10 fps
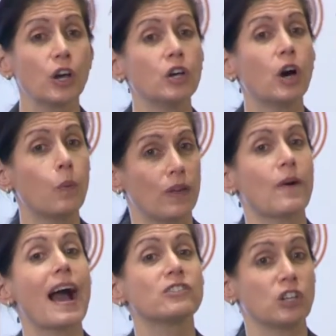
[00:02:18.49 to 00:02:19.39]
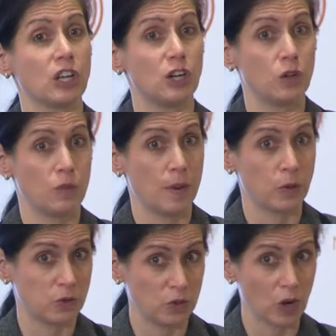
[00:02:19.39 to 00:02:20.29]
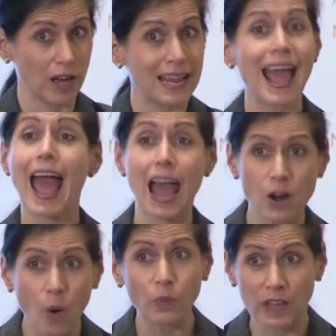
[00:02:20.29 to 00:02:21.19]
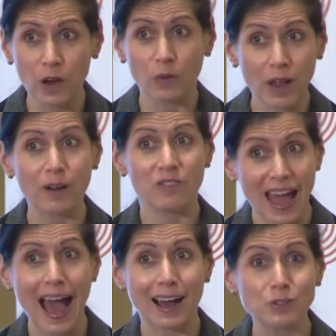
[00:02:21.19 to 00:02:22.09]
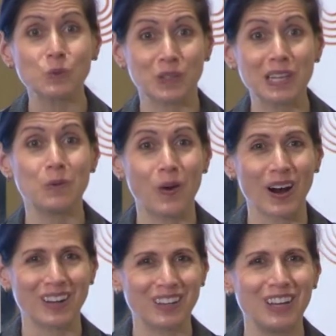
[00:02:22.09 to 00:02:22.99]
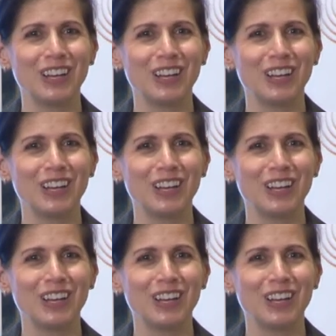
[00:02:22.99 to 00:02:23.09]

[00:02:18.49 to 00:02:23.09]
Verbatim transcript: go where they're actually going to do the most good and only go there if they actually work.